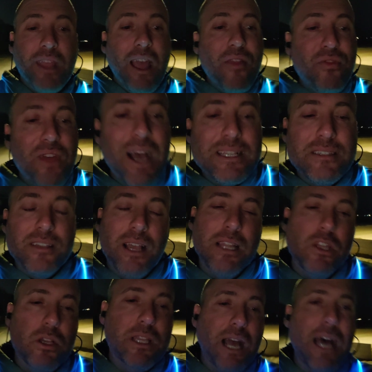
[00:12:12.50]
and that's
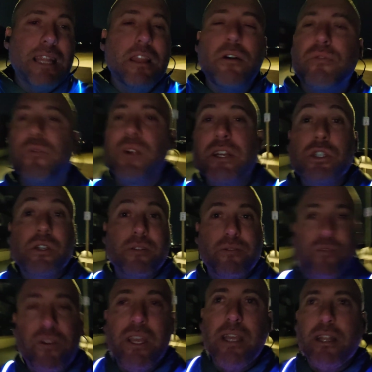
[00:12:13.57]
look i love fresh and
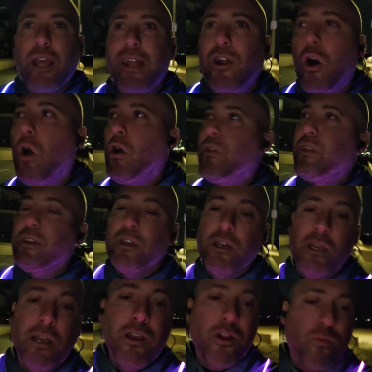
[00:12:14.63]
fit and all the
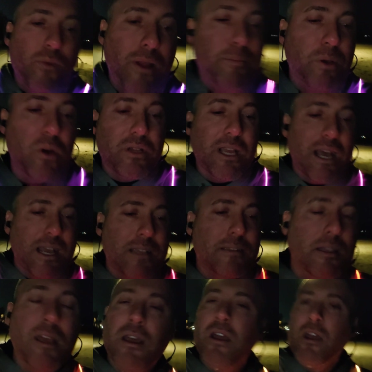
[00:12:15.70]
red pill
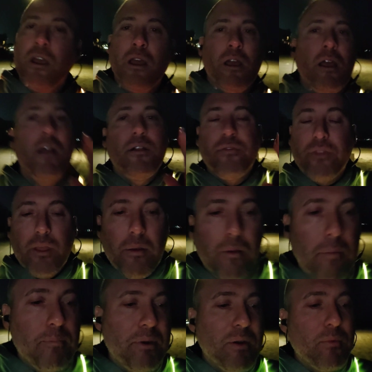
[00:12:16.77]
guys.
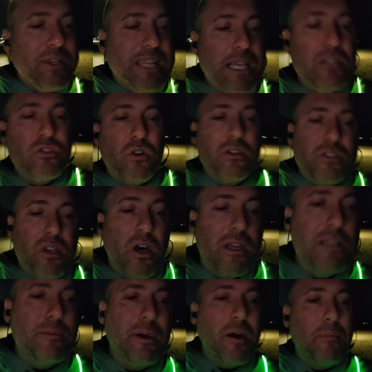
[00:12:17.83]
But when they start
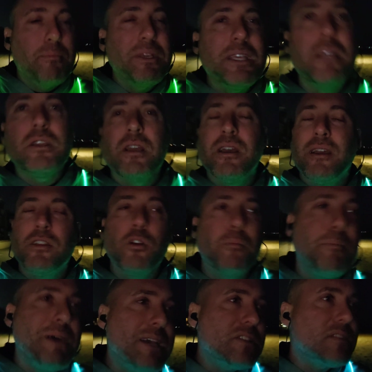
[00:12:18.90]
talking about be your
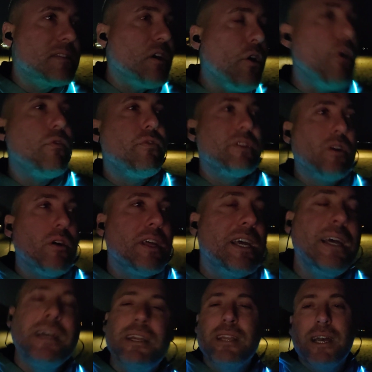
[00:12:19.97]
best self and all,
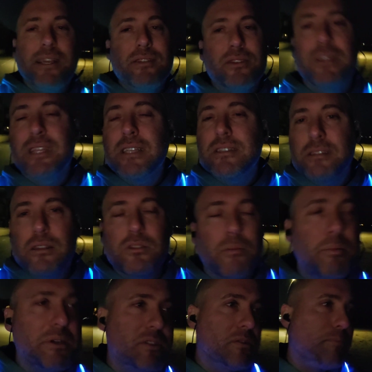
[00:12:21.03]
guys, that's such
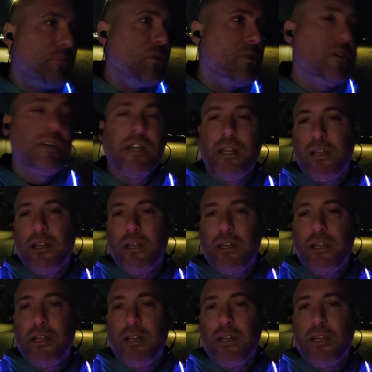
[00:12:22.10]
a bunch of bull.